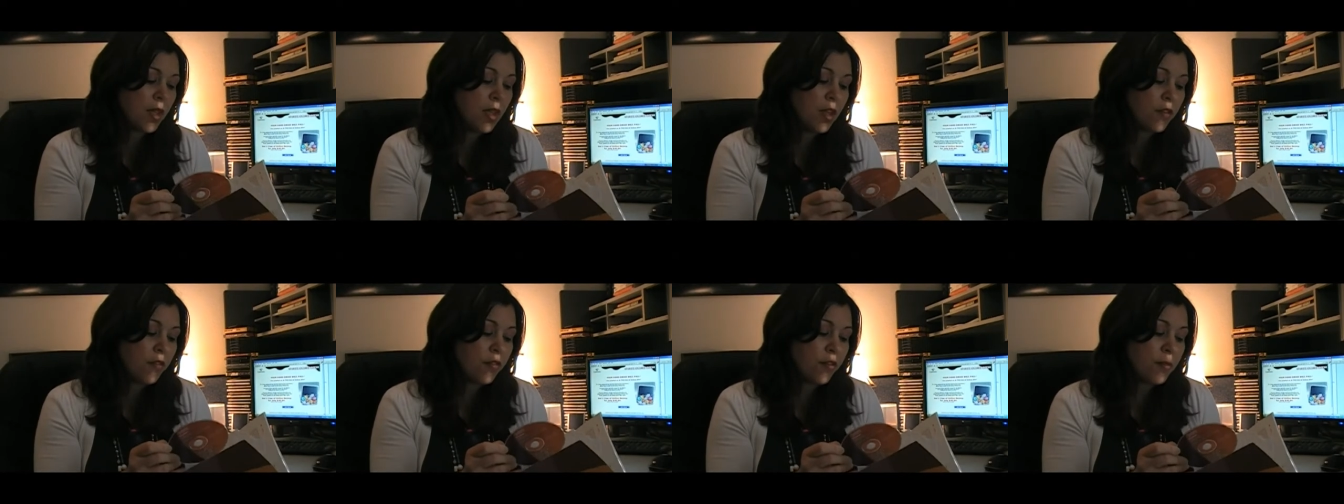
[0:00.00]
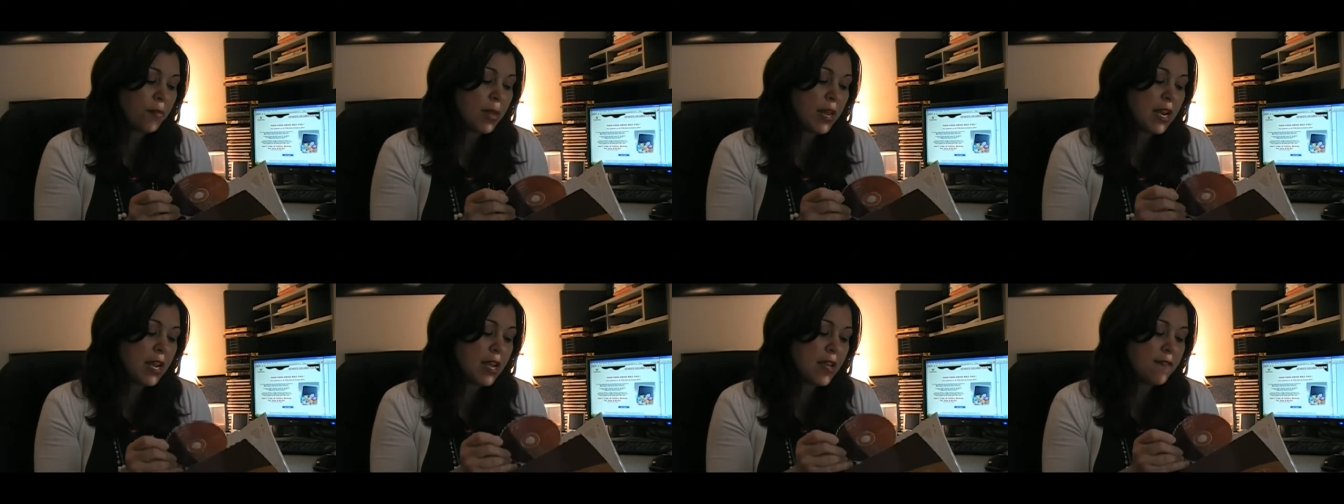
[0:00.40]
For
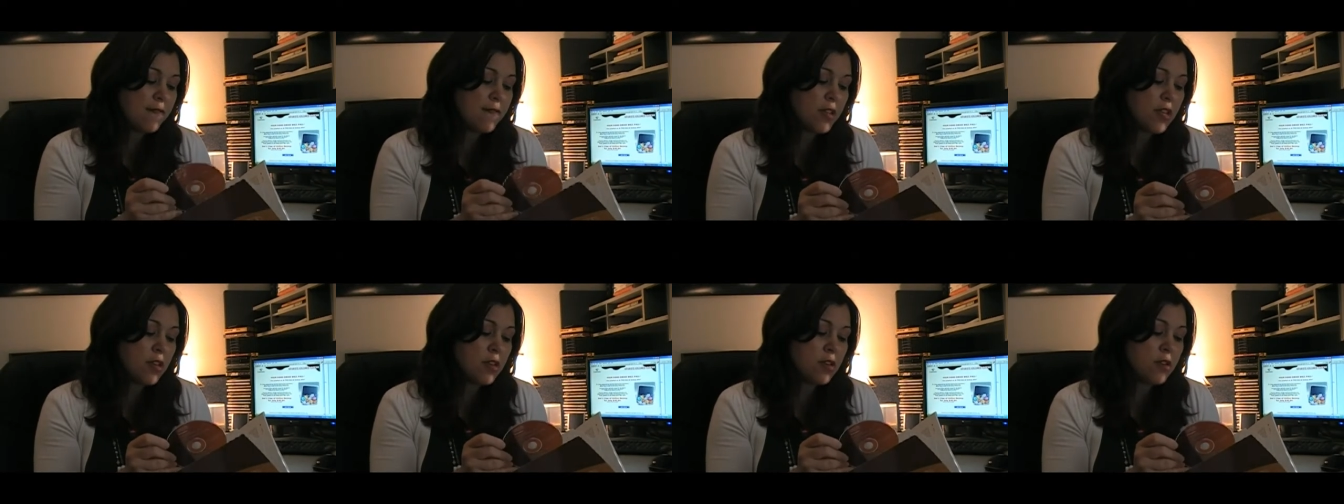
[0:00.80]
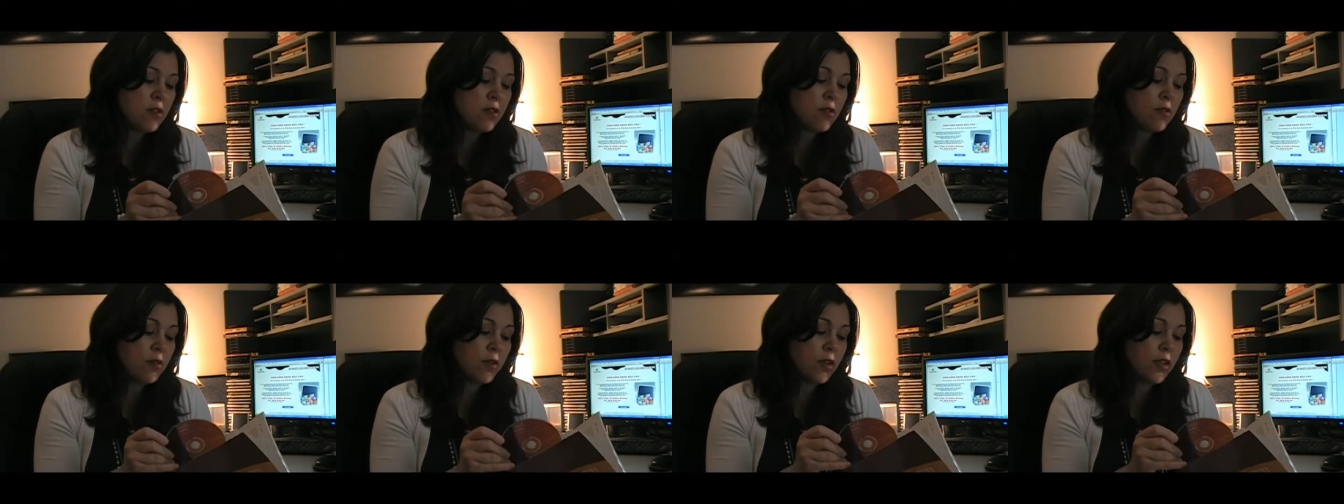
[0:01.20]
many of
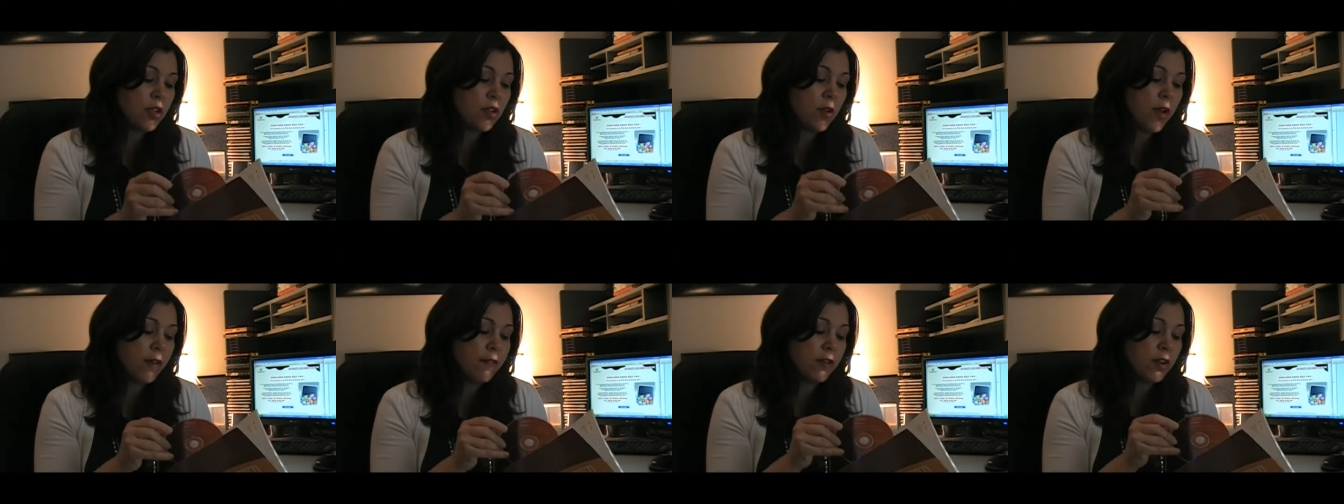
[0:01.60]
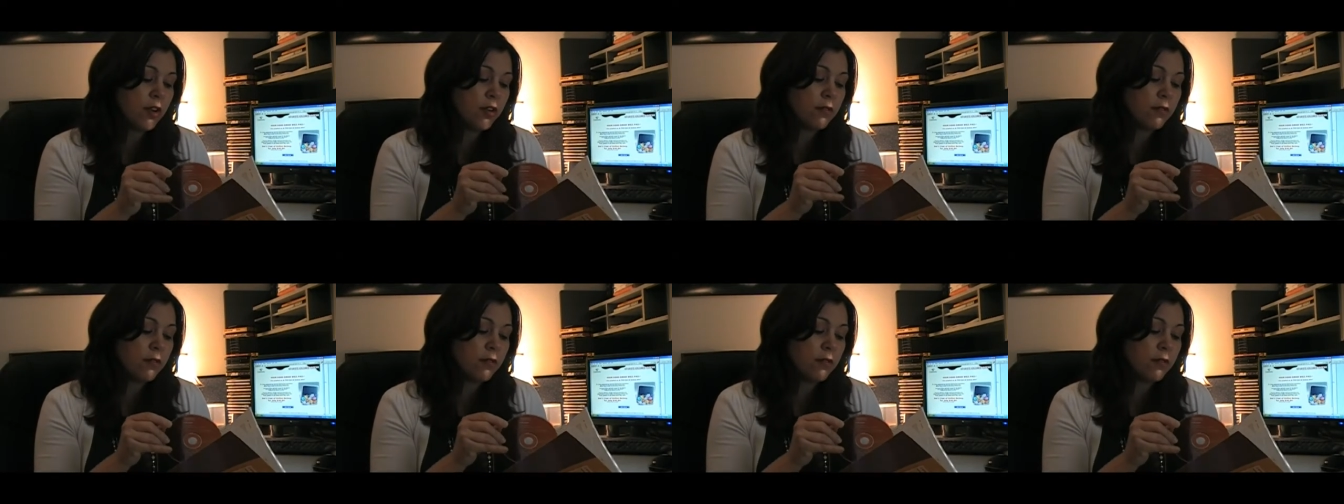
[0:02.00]
you, you have